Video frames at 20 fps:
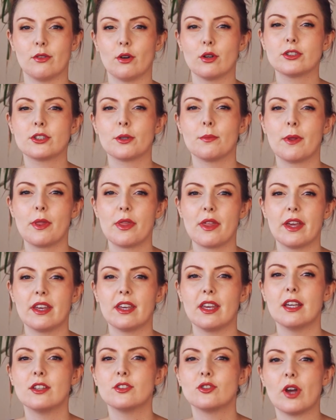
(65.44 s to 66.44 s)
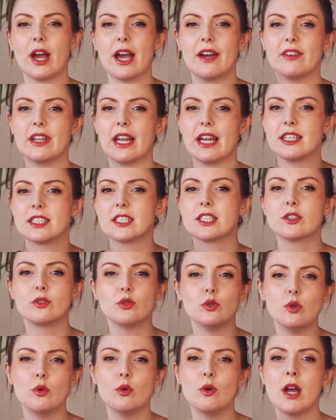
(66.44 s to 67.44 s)
also been thinking to have it as
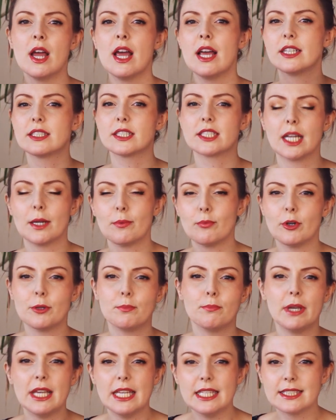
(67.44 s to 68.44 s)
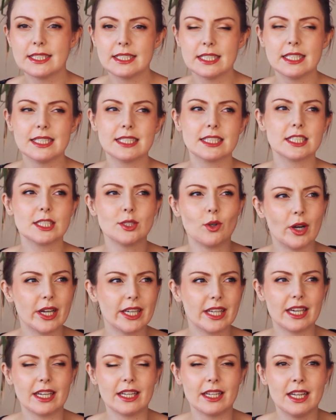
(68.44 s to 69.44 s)
two separate pieces so I
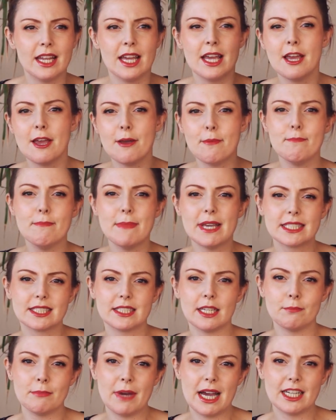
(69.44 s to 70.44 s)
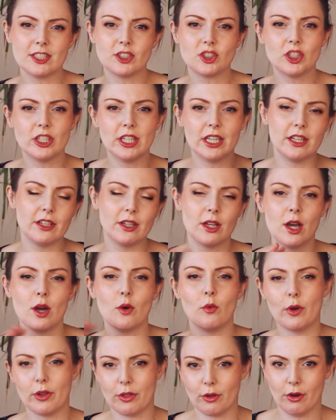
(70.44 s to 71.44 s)
can mix and match it
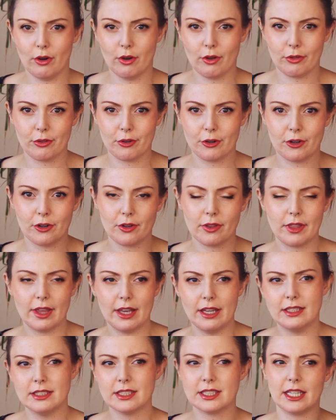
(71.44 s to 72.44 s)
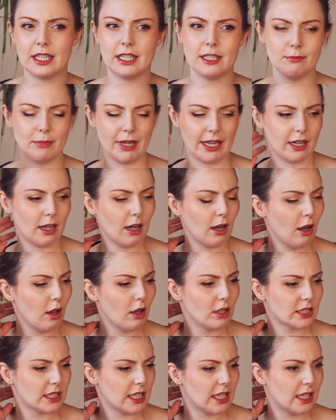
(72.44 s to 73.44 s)
with other things in my
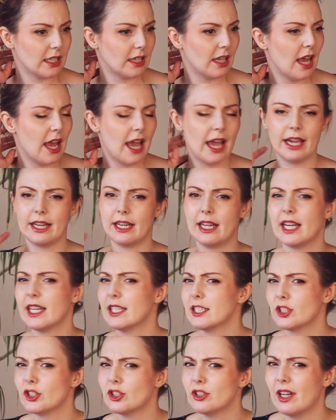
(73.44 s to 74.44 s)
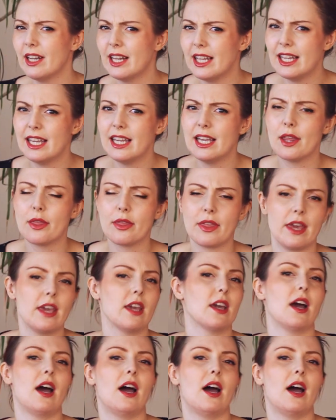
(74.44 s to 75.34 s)
closet, and I actually think